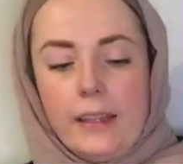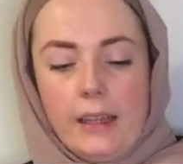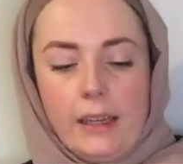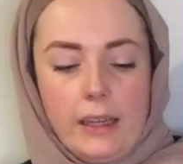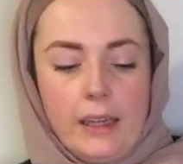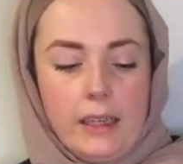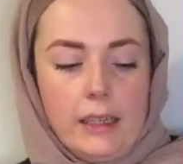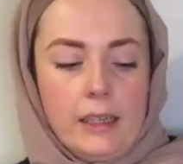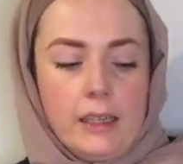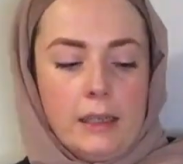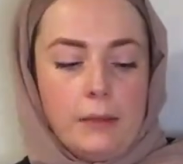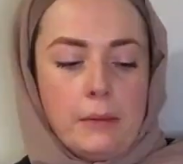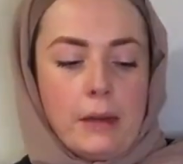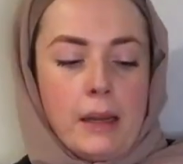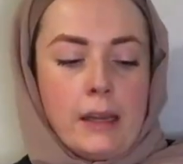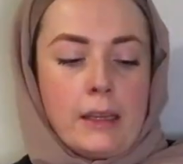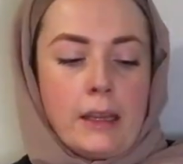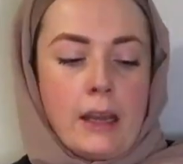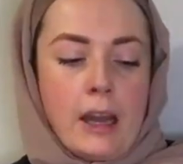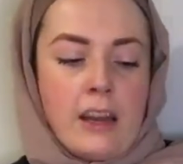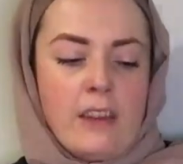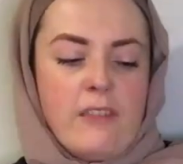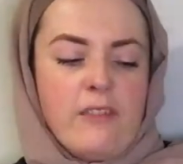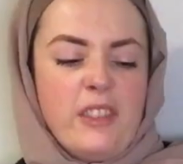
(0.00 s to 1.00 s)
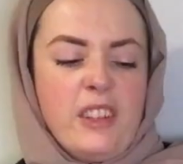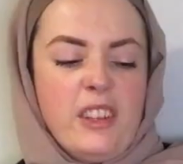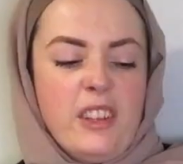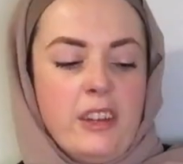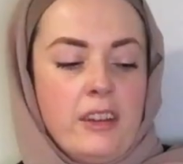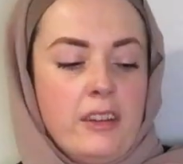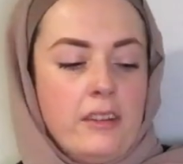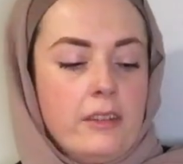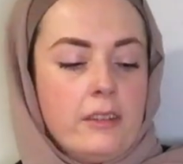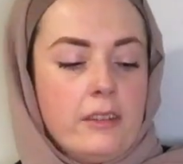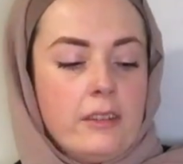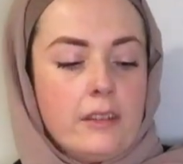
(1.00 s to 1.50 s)
And kind of,
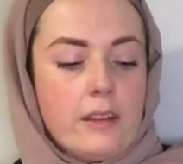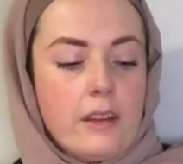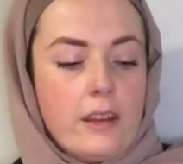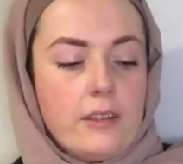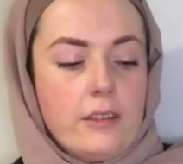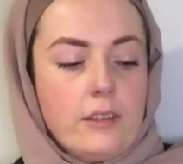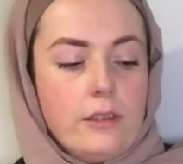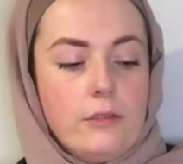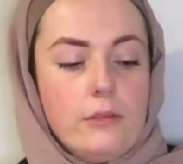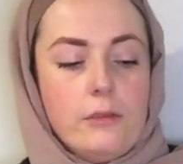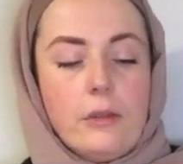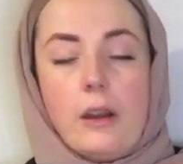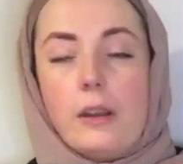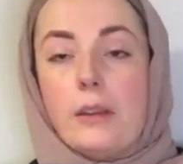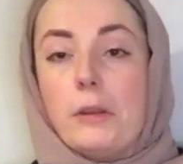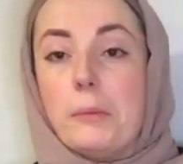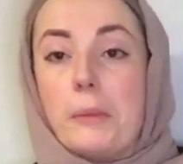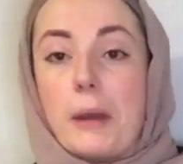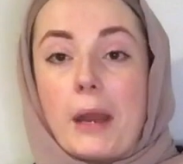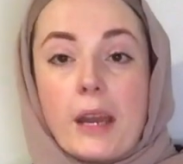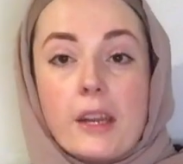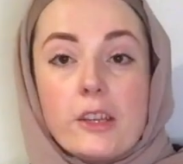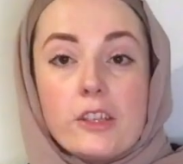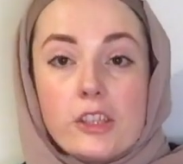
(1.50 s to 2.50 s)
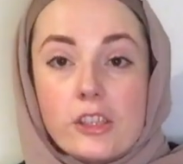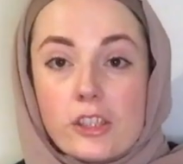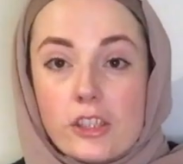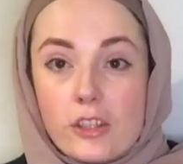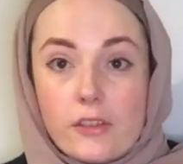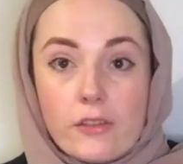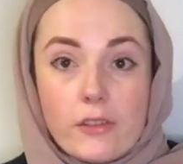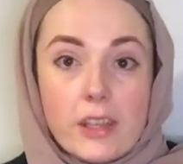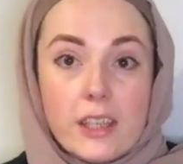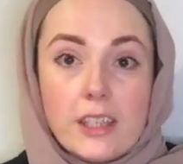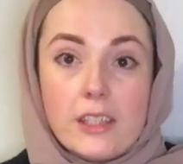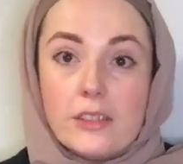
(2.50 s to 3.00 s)
are you managing to
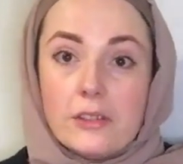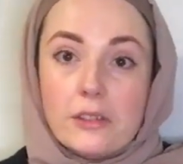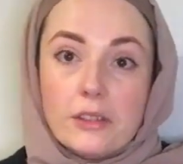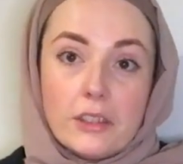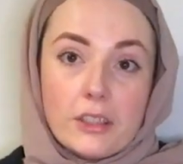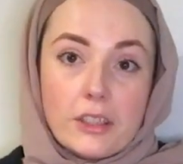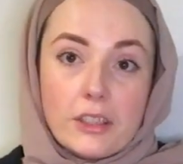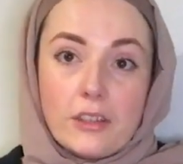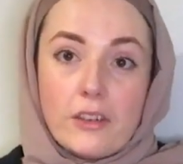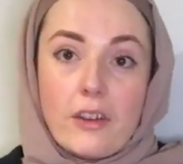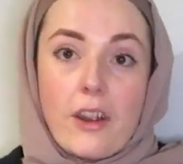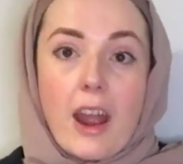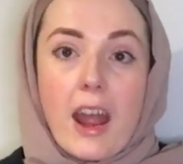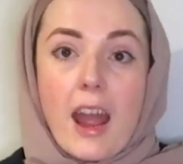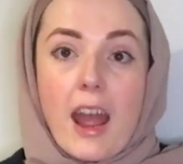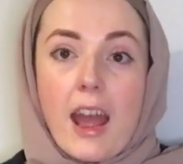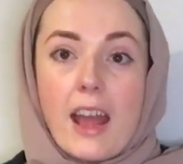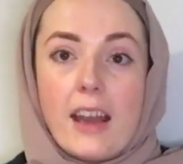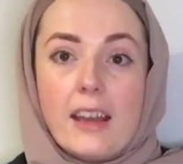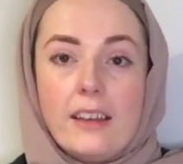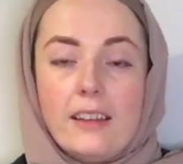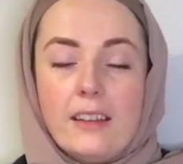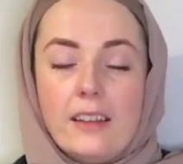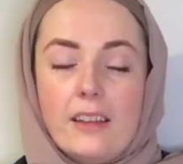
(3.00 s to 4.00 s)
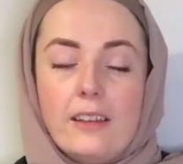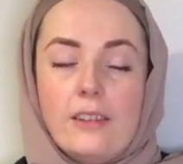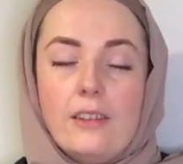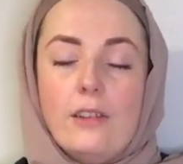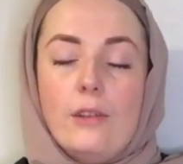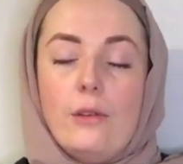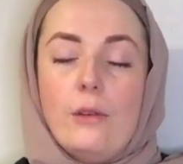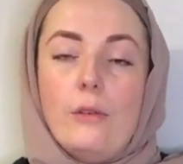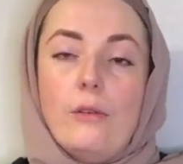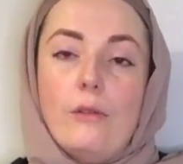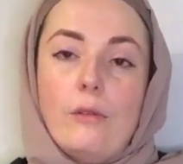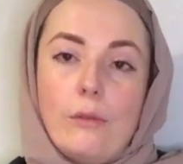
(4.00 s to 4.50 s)
read all the Quran that
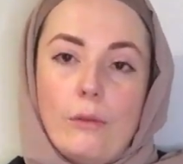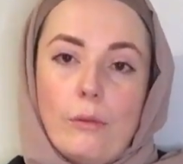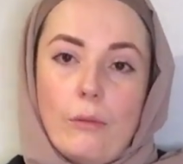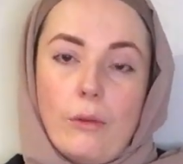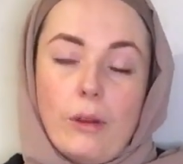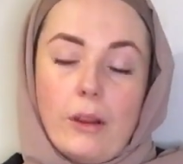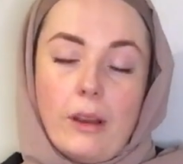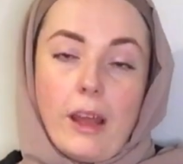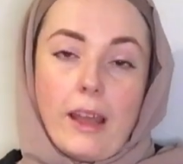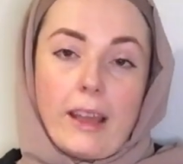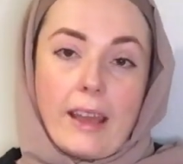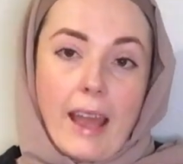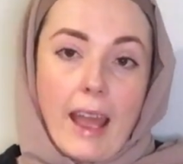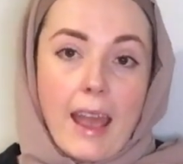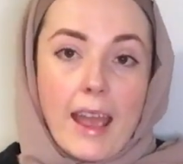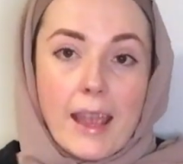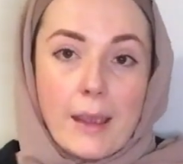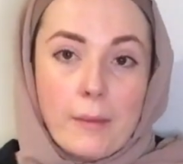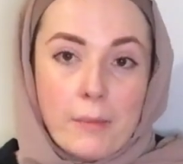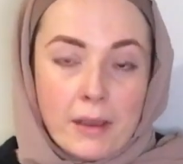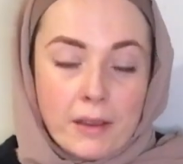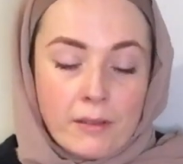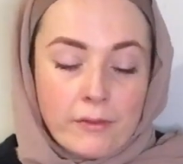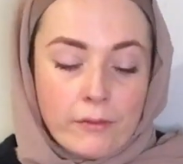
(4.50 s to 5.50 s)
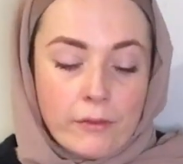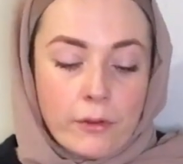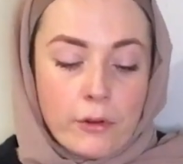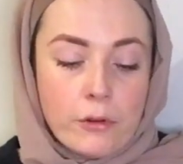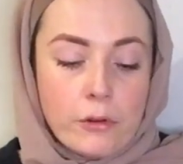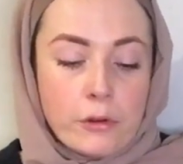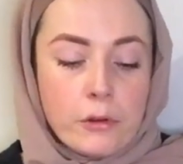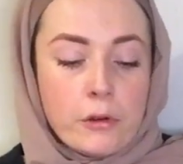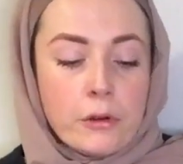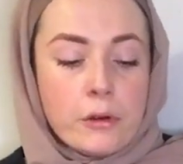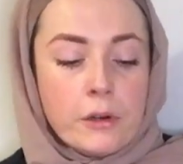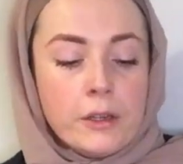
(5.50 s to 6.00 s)
you were like aiming
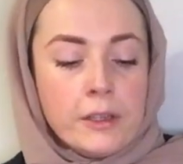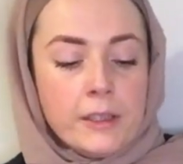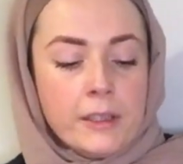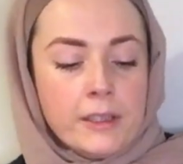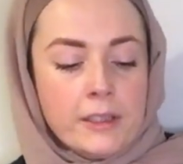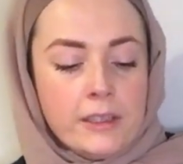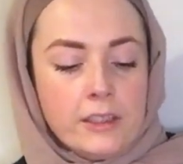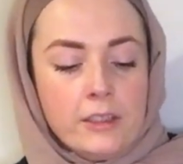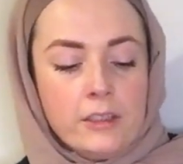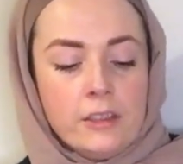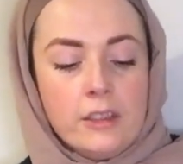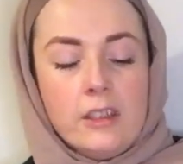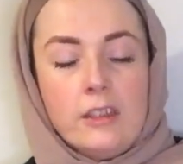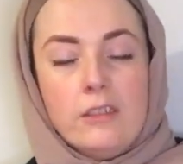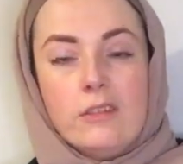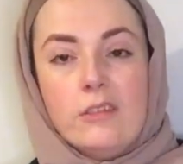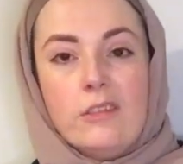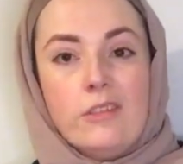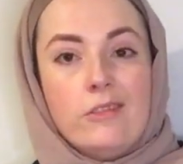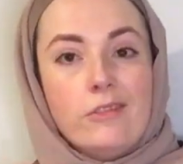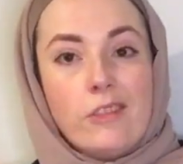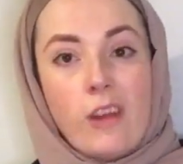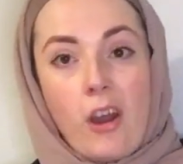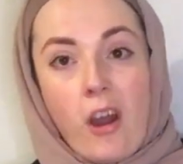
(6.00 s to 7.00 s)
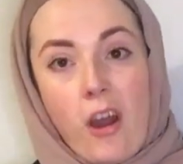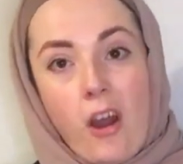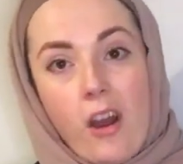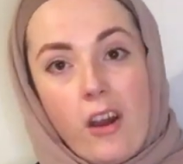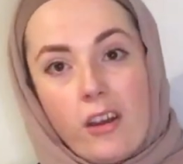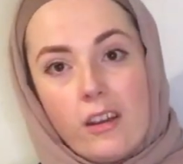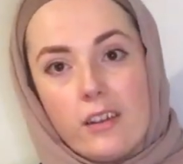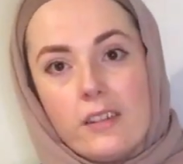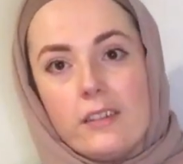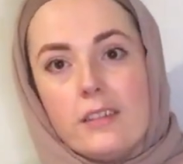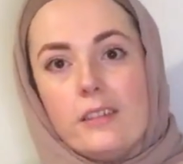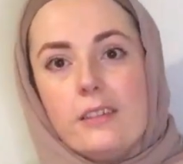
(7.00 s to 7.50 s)
for, or not?
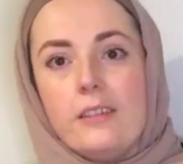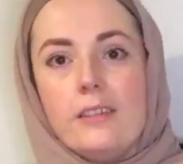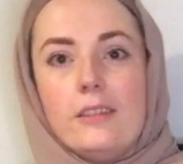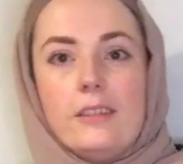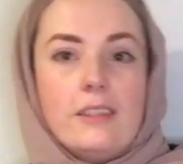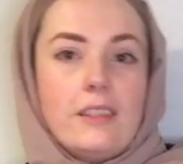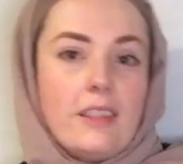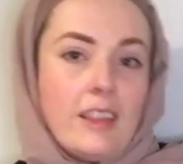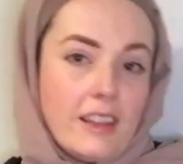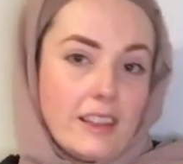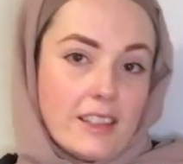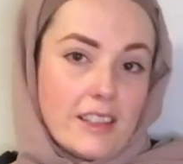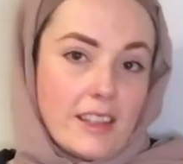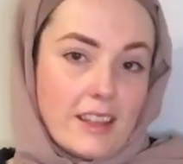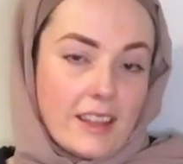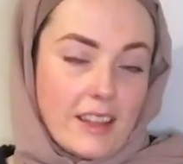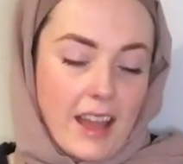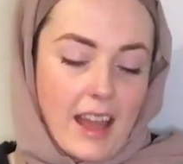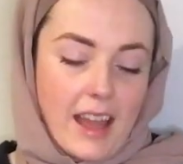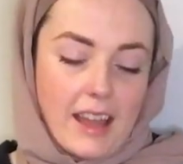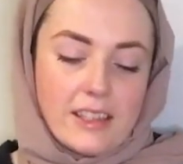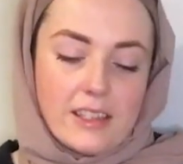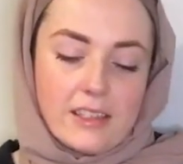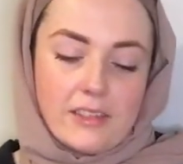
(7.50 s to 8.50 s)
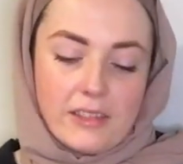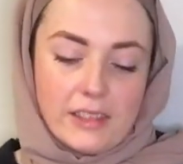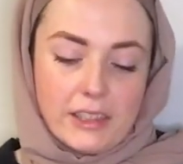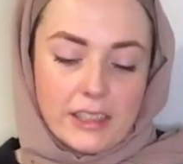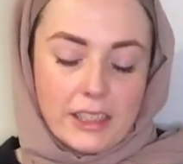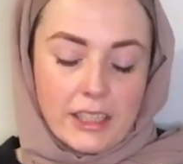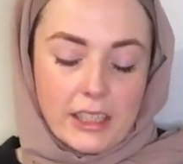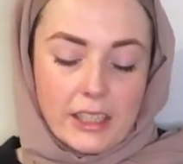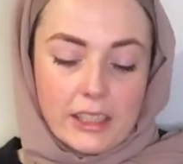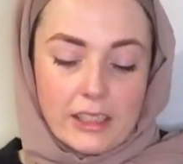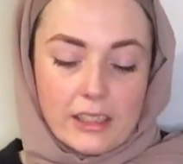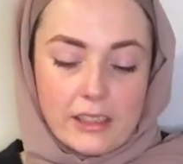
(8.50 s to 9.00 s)
Things like that is really
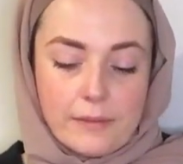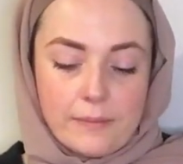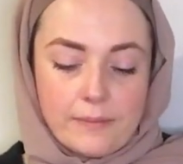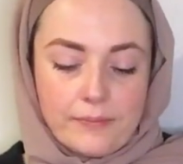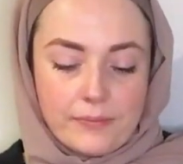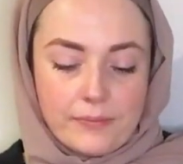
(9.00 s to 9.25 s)
good.